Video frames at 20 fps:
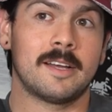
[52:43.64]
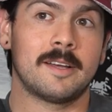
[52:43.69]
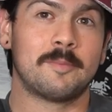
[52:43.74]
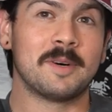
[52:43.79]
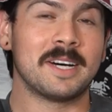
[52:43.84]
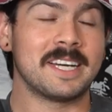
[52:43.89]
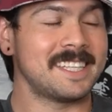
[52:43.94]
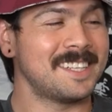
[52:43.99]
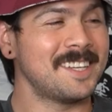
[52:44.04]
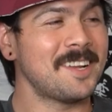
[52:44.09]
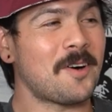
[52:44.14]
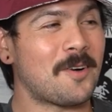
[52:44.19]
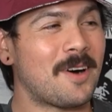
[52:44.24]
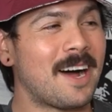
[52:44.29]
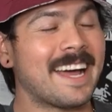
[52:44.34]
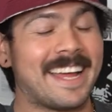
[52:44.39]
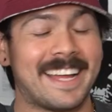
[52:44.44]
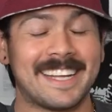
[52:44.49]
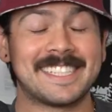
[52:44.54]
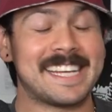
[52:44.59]
But no,
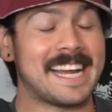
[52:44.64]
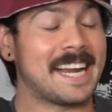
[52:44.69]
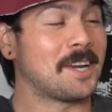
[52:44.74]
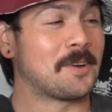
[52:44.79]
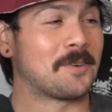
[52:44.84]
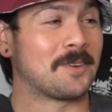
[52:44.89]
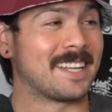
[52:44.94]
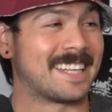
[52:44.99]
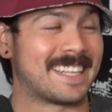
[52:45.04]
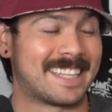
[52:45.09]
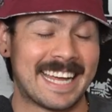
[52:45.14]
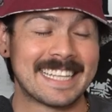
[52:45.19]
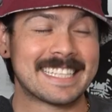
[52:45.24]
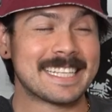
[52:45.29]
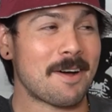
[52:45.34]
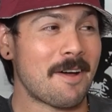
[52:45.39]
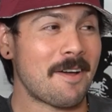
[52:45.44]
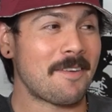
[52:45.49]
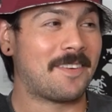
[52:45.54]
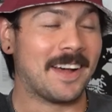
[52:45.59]
I genuinely, that's
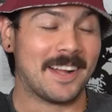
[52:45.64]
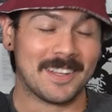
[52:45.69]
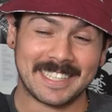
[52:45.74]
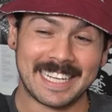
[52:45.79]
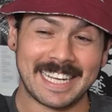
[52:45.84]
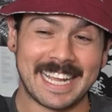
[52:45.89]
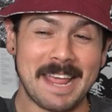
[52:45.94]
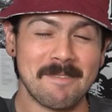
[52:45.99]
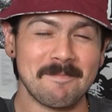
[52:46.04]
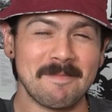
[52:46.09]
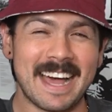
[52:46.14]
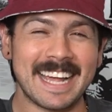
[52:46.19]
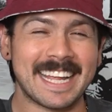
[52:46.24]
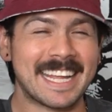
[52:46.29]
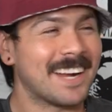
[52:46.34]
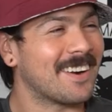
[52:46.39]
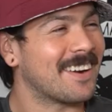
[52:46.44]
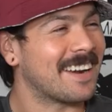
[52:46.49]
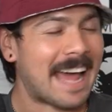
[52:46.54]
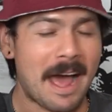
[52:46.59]
how I felt. I came back
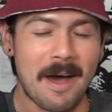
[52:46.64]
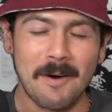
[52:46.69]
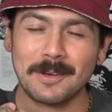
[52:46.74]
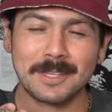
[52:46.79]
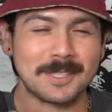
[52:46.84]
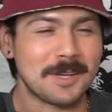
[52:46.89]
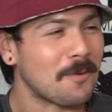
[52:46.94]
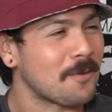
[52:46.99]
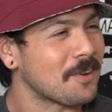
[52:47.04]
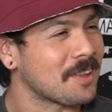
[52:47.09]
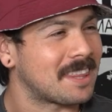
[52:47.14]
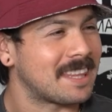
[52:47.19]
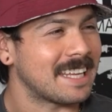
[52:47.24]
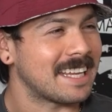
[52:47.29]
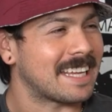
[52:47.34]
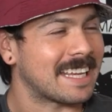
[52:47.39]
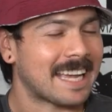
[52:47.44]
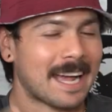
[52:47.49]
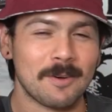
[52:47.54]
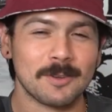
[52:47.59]
here and I was
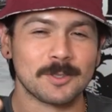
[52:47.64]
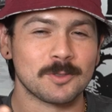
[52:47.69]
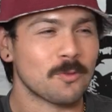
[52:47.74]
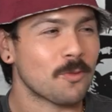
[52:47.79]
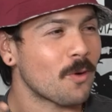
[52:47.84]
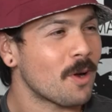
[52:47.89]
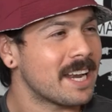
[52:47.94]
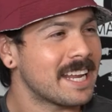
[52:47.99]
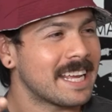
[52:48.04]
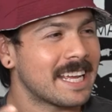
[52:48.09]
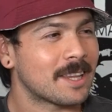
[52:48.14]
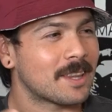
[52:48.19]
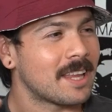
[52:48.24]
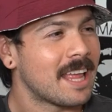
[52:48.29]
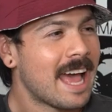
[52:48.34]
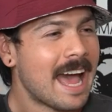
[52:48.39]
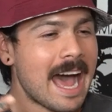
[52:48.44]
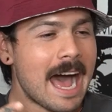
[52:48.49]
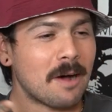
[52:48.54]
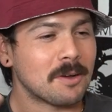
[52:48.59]
overthinking. I was
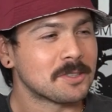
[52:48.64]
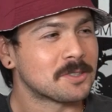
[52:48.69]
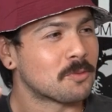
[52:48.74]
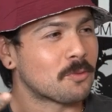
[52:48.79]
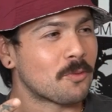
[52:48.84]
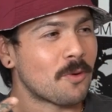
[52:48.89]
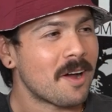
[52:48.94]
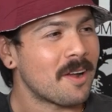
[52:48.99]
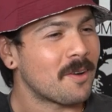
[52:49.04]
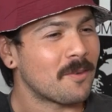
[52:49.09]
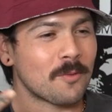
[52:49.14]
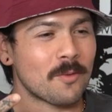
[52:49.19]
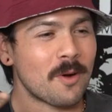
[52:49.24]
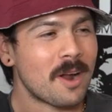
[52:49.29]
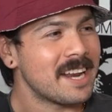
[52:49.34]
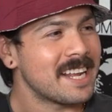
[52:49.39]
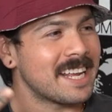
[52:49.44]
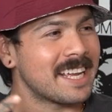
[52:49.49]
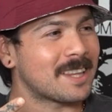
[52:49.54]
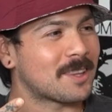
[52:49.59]

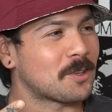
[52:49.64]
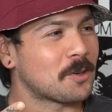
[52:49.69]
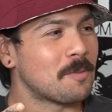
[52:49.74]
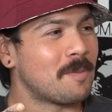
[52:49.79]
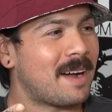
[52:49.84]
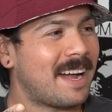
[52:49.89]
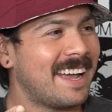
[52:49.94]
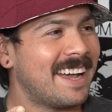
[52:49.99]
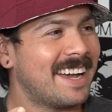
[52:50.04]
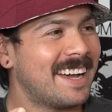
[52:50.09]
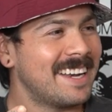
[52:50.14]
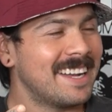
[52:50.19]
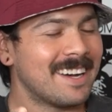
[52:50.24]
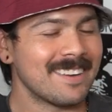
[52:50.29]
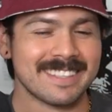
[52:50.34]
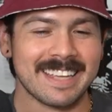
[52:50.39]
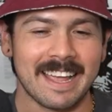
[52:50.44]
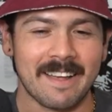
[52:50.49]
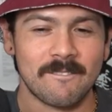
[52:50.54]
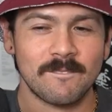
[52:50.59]
running it through my head.
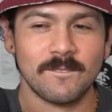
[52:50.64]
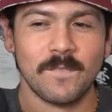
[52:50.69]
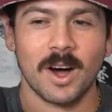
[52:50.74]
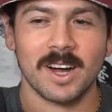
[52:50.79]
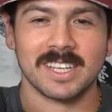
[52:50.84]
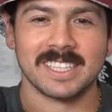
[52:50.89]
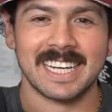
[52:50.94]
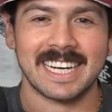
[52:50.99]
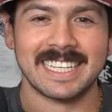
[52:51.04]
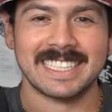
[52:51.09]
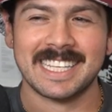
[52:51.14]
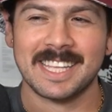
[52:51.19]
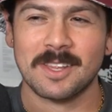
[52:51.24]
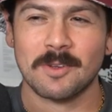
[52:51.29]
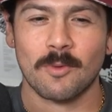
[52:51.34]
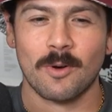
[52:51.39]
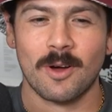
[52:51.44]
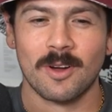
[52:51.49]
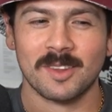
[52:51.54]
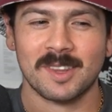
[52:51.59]
I was like, fuck, did I say
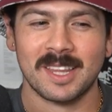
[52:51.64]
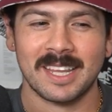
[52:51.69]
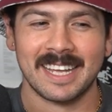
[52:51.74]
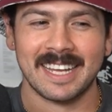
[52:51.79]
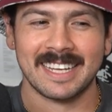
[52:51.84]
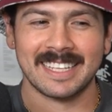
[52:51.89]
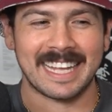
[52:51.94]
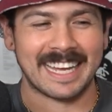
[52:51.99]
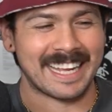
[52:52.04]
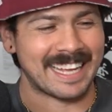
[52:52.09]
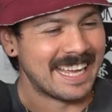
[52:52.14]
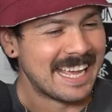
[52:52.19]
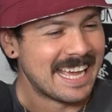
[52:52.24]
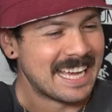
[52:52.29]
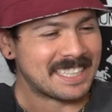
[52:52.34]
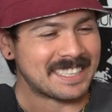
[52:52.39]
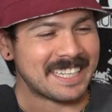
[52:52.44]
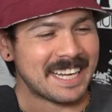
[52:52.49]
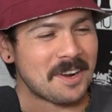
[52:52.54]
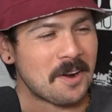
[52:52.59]
the wrong thing? Like,
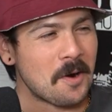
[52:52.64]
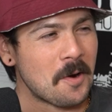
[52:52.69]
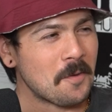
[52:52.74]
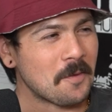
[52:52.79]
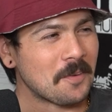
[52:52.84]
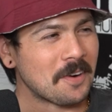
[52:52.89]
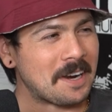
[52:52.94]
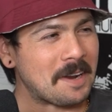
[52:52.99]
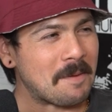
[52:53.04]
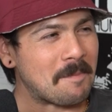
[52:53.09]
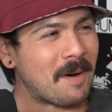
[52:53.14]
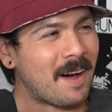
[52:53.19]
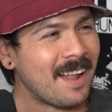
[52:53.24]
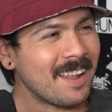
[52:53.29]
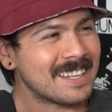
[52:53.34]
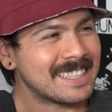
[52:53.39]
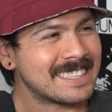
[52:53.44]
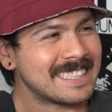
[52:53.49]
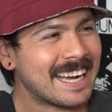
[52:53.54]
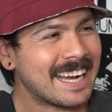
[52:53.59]
should I go over and
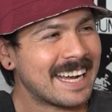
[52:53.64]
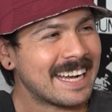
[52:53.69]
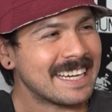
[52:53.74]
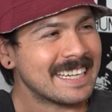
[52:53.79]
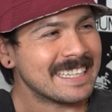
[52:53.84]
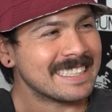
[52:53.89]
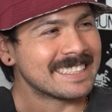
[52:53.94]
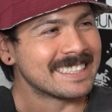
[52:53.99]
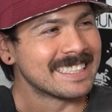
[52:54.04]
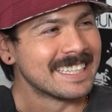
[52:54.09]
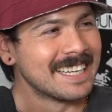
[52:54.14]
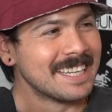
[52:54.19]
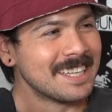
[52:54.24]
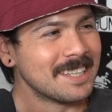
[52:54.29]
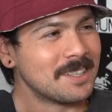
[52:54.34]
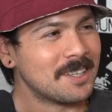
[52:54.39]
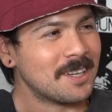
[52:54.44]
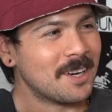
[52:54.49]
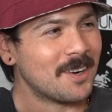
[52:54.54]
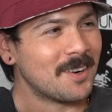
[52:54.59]
apologize?
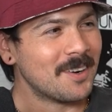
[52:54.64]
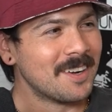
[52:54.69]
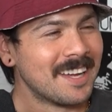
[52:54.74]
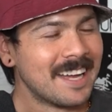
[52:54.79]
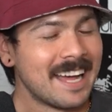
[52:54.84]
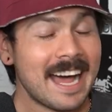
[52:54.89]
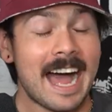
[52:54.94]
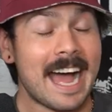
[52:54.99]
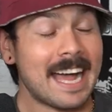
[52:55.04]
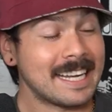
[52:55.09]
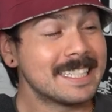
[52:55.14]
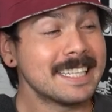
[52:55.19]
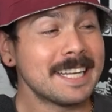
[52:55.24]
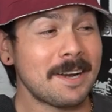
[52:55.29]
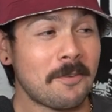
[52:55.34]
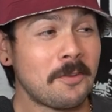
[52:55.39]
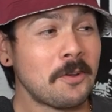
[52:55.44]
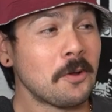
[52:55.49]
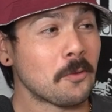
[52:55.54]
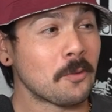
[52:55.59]
You know, I
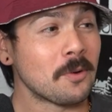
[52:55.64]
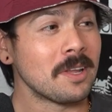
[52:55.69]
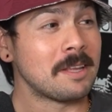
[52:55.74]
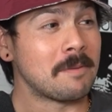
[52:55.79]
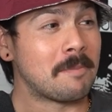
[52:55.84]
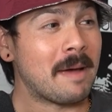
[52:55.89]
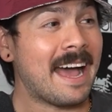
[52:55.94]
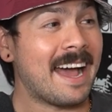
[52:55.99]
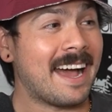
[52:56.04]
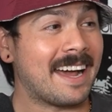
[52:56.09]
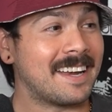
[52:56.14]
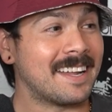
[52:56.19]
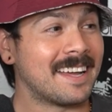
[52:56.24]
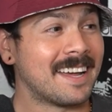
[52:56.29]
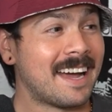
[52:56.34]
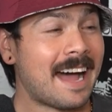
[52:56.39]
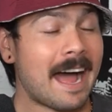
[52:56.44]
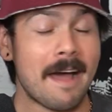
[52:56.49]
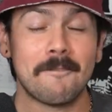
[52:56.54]
did feel really bad.